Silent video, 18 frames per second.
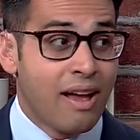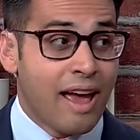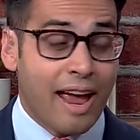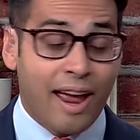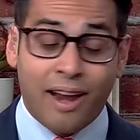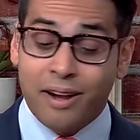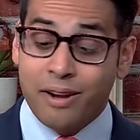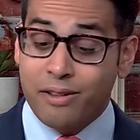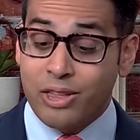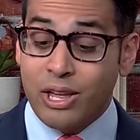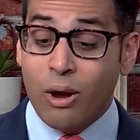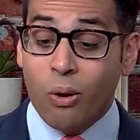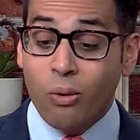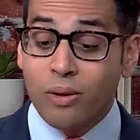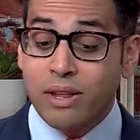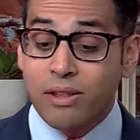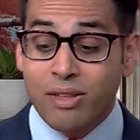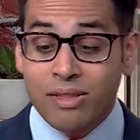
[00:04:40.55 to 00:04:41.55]
And the
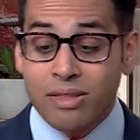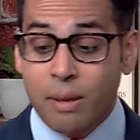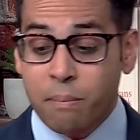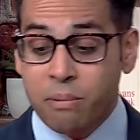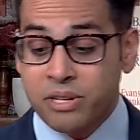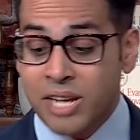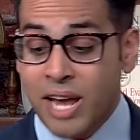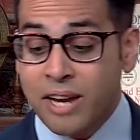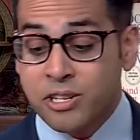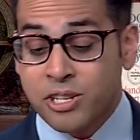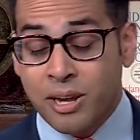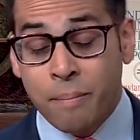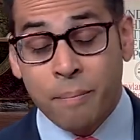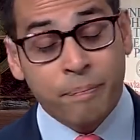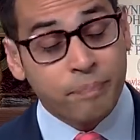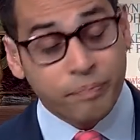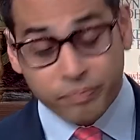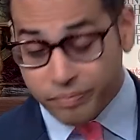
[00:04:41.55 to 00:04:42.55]
only thing that protects
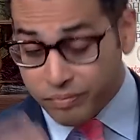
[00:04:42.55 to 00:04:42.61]
him